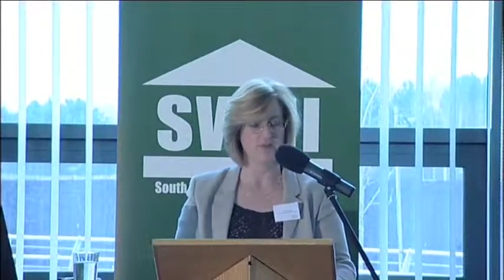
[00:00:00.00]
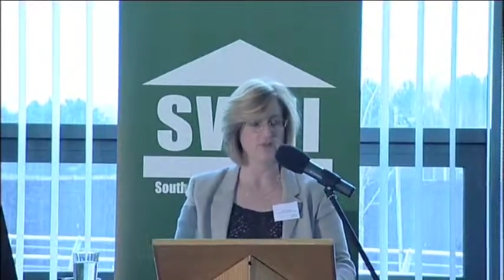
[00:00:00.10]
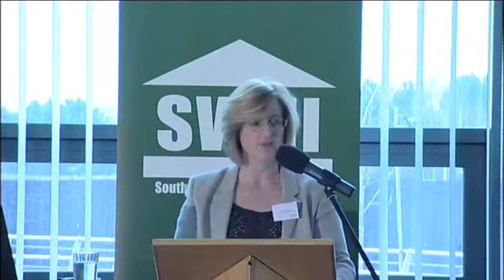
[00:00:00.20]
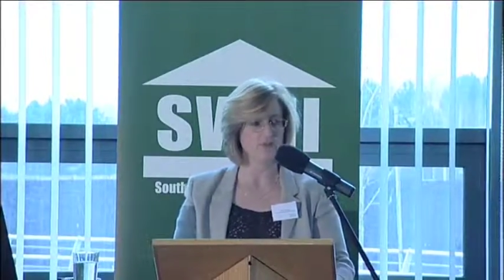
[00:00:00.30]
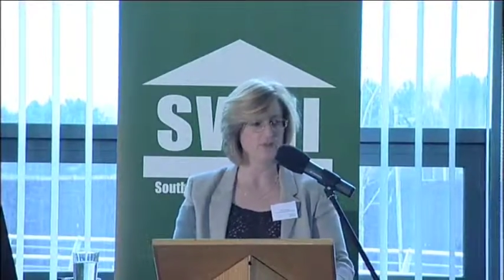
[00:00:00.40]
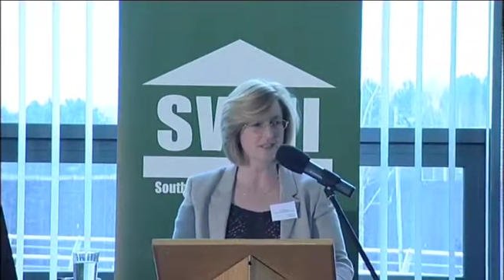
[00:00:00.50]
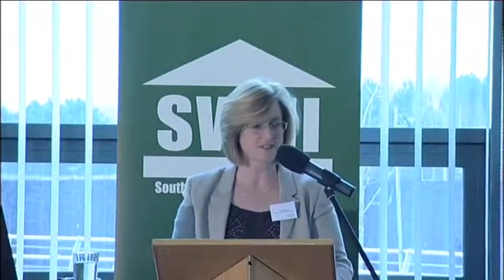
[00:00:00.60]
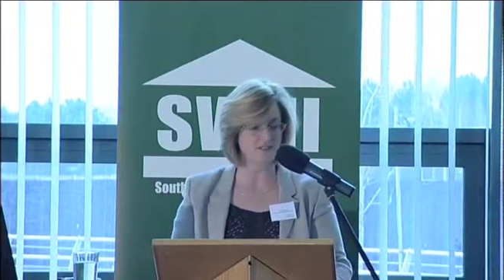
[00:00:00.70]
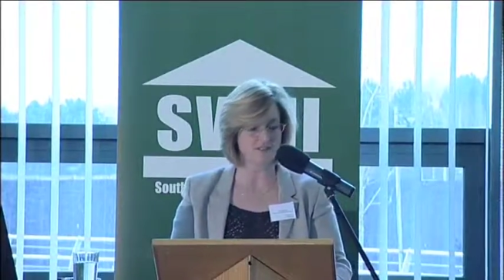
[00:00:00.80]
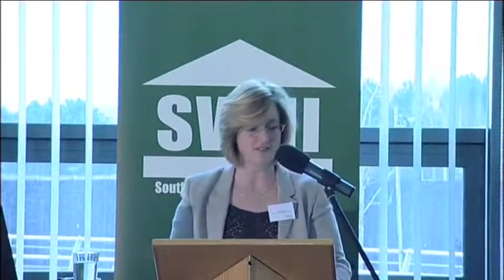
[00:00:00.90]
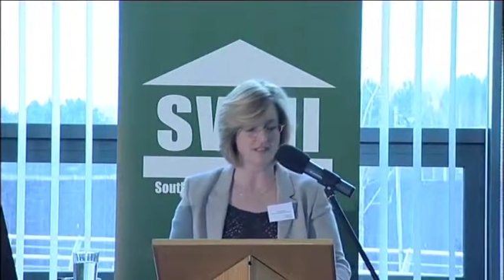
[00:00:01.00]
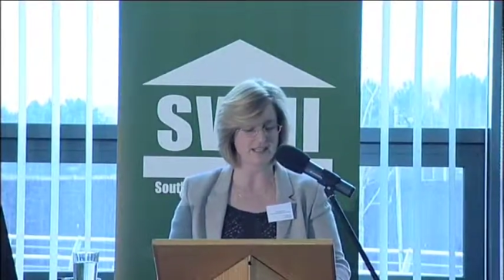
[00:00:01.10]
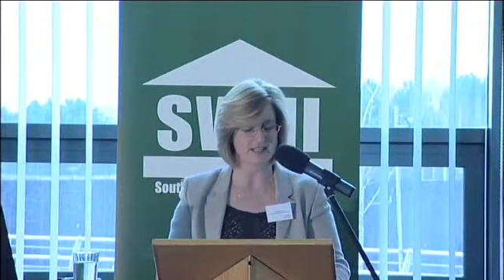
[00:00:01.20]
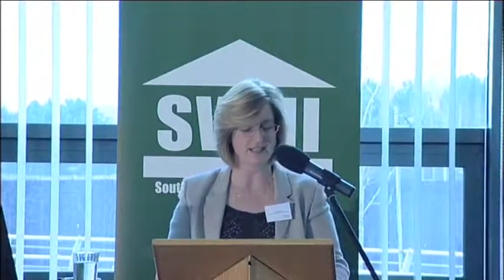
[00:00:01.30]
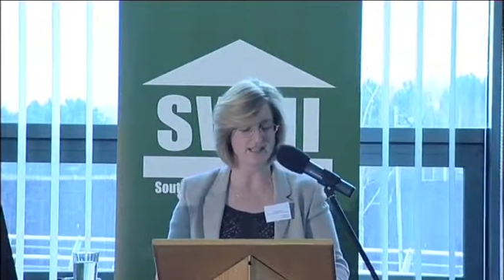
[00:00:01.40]
The 4 Section
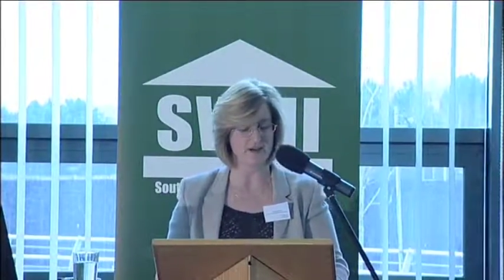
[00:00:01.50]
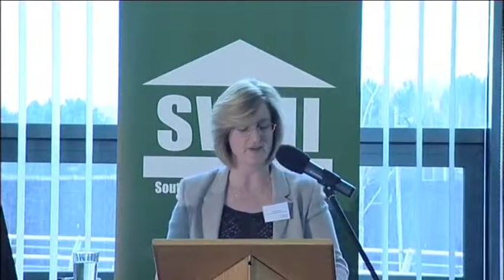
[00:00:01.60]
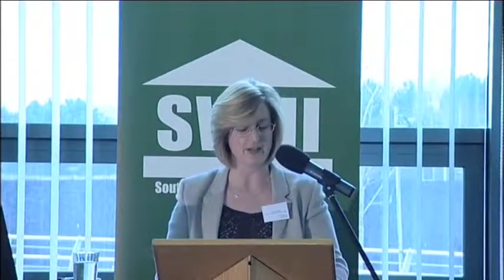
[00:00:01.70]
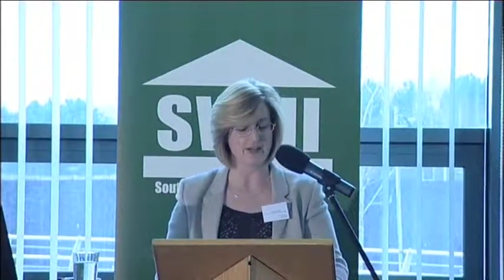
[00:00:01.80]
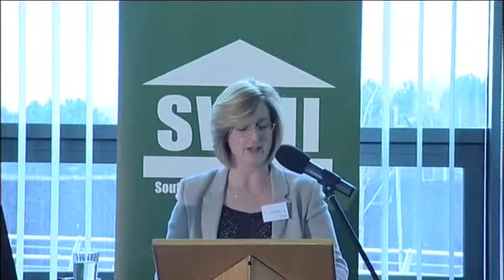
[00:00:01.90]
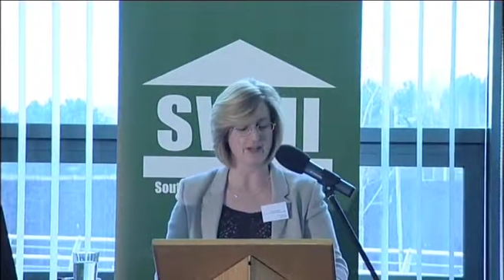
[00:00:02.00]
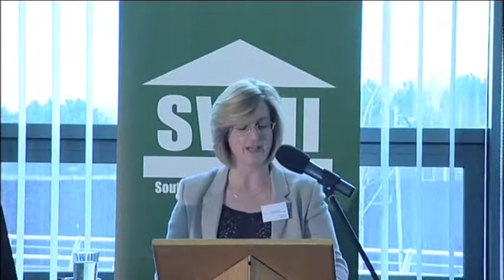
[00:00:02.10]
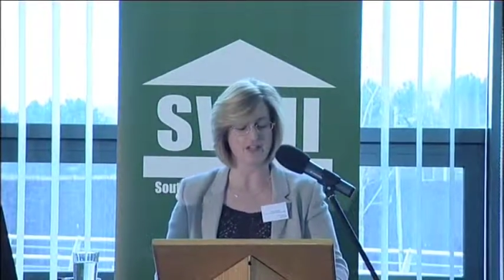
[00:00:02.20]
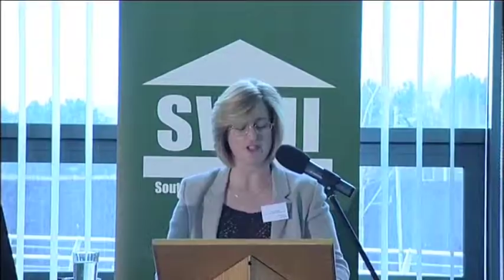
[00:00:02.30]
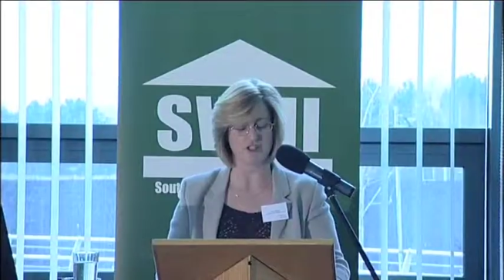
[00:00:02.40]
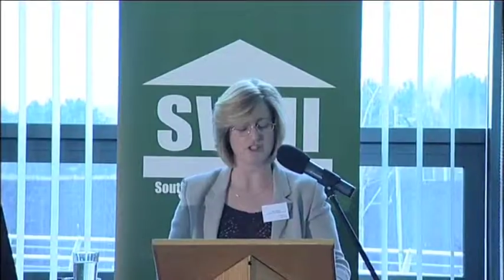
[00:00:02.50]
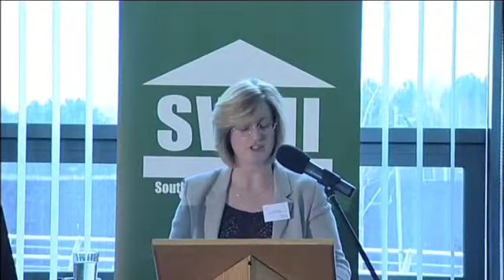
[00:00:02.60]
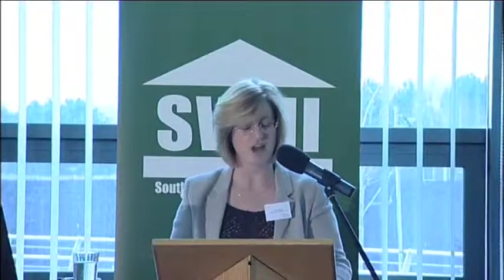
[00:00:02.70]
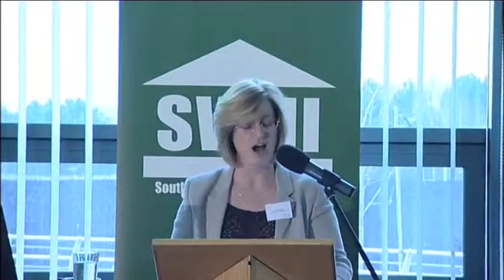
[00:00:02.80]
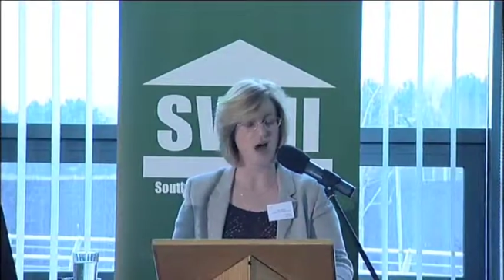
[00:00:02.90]
106s covering education,
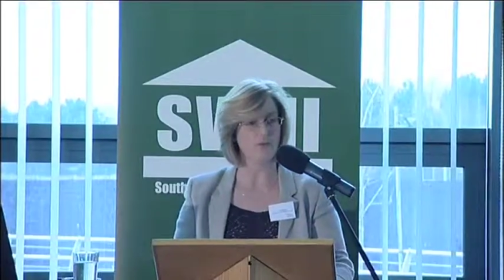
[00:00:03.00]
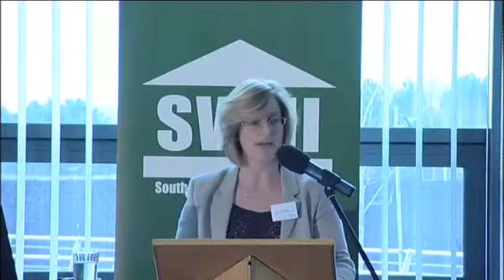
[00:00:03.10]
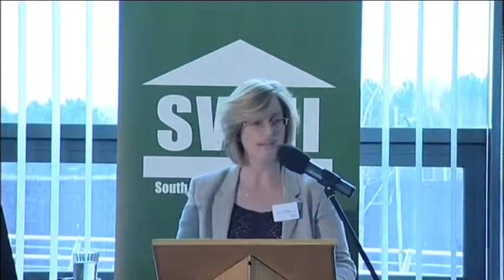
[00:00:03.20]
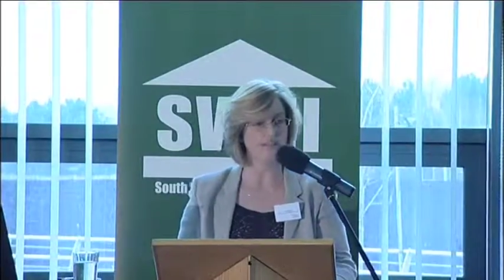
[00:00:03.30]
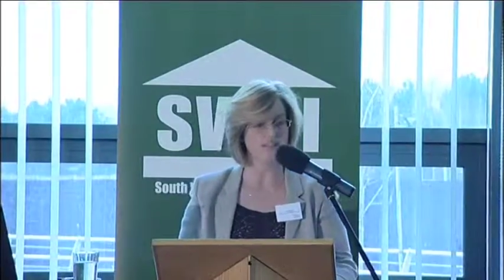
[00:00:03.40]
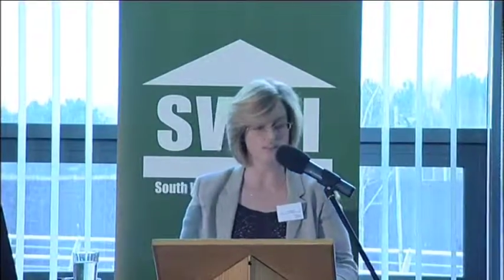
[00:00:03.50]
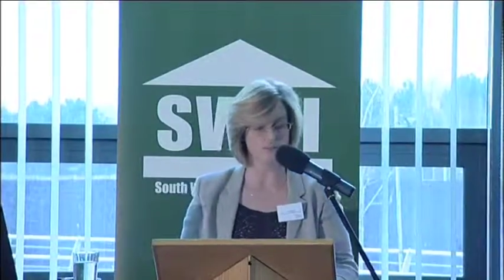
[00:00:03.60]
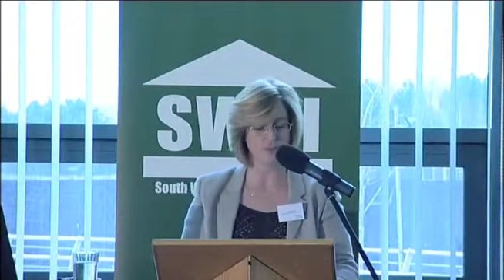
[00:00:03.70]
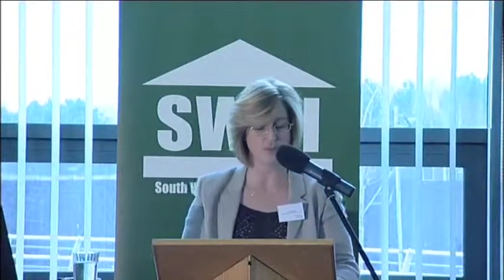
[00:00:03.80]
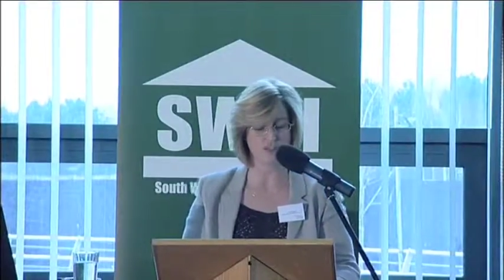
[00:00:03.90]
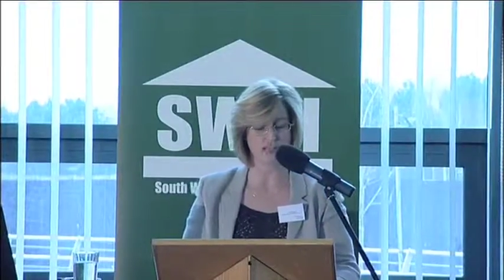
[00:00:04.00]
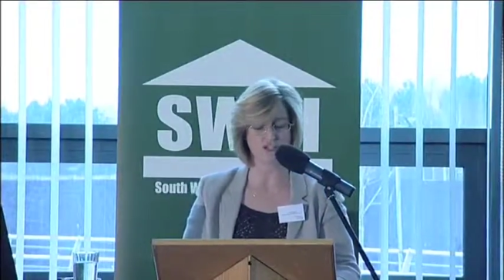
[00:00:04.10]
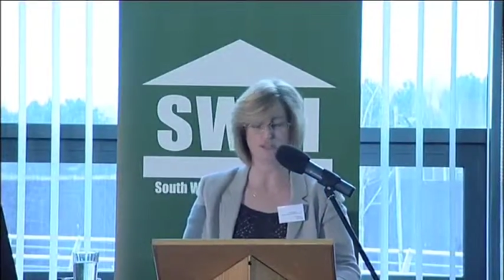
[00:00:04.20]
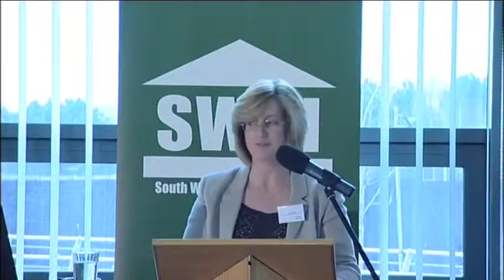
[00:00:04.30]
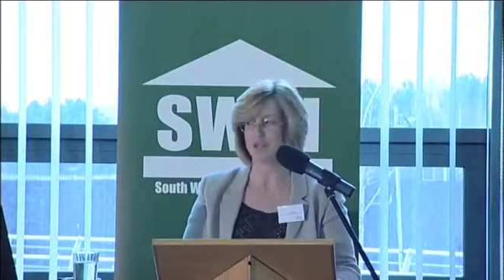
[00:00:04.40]
highways, sport and
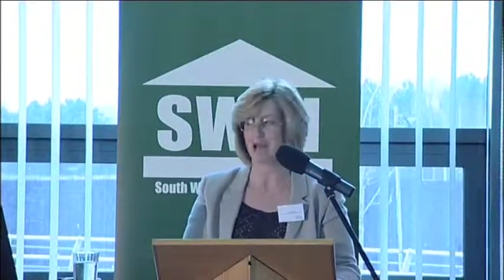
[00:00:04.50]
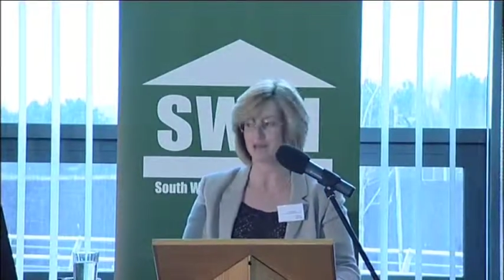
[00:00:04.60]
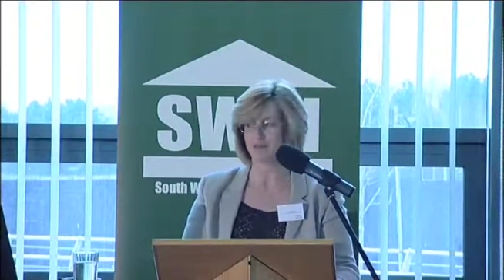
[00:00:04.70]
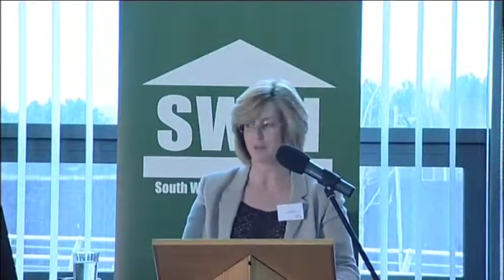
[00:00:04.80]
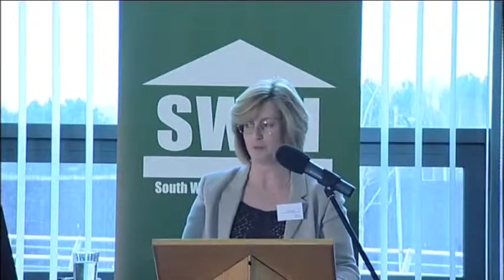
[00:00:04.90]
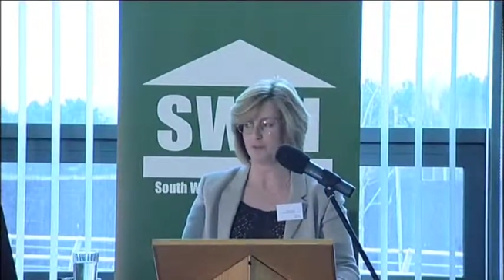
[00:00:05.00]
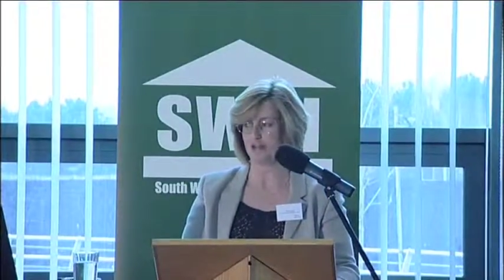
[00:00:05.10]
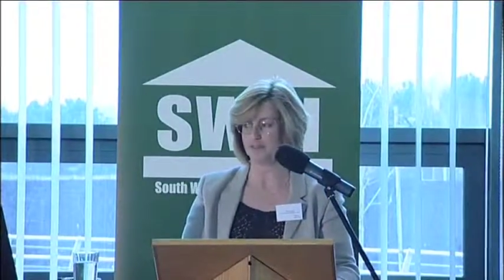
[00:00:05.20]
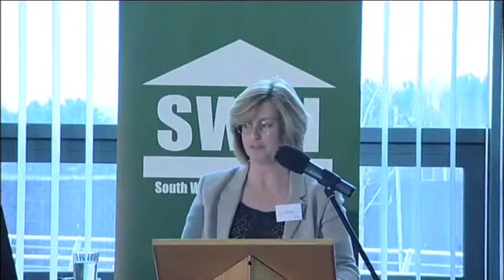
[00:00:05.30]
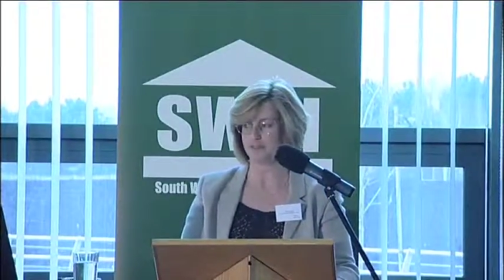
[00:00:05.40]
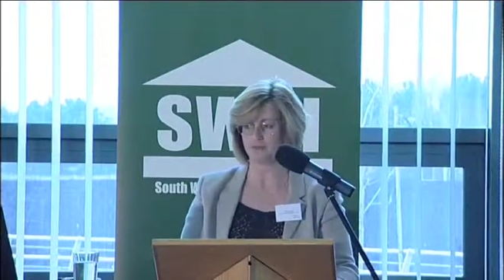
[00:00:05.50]
leisure and affordable housing.